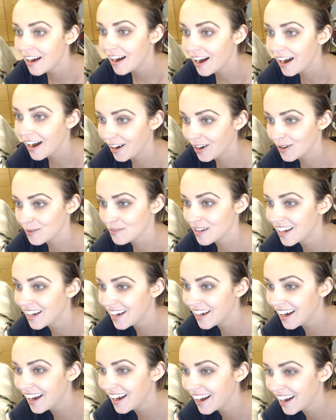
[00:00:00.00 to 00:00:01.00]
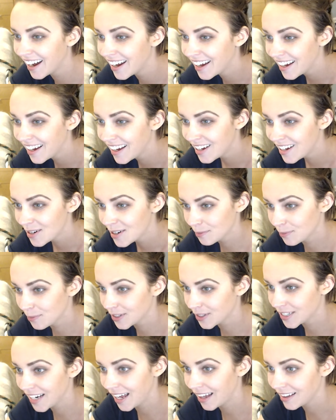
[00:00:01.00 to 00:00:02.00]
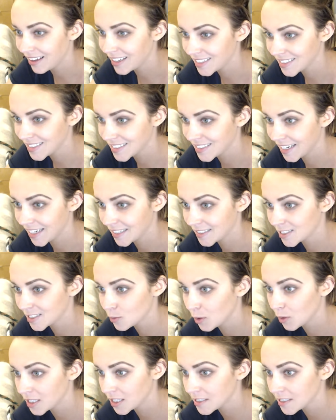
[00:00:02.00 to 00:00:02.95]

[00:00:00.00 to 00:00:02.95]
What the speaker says: Brunella says, what is